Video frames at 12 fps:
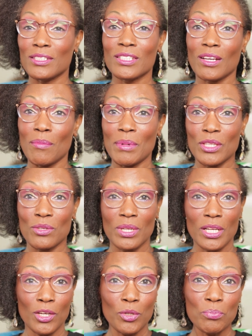else come into
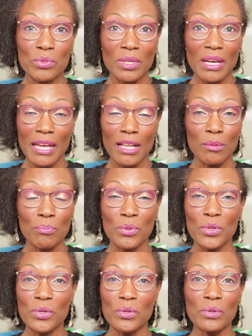the loop to
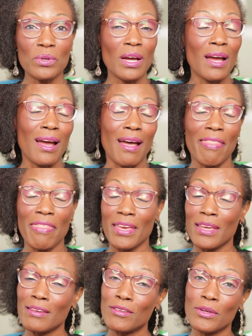help you, and
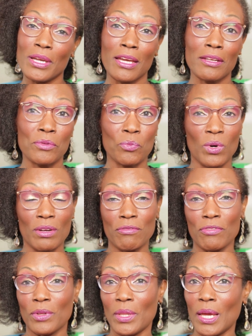then you get one
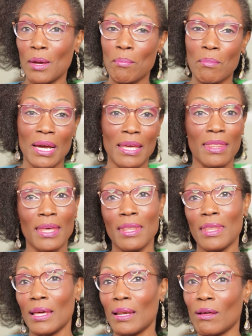for them. By
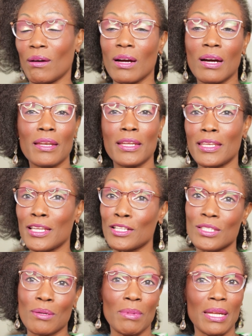then they're long gone, and
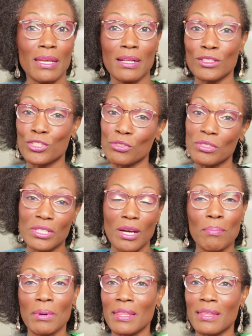then somebody else shows
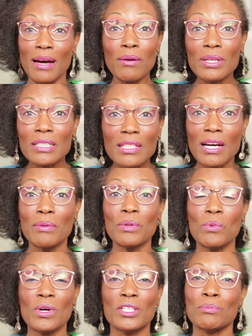up, and that was how
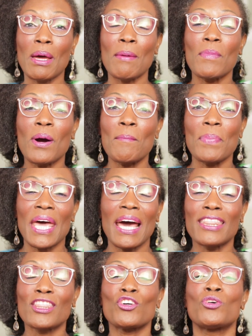it was. My mom
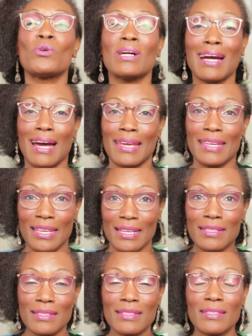had no
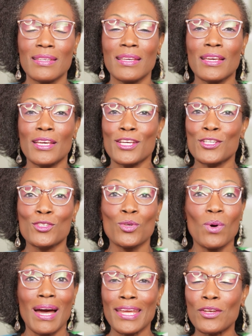guidance,
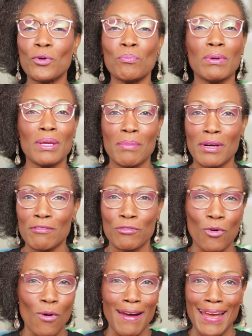so I don't blame her
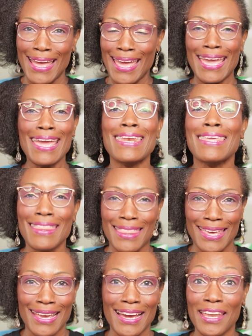for
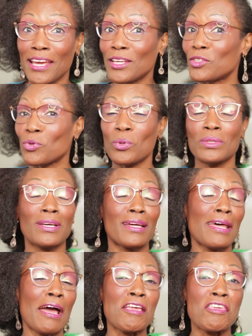anything. And I told her
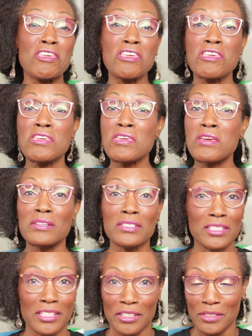that
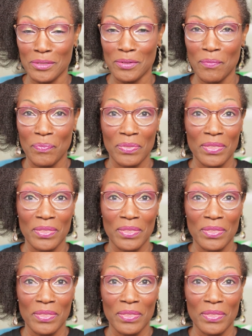years ago.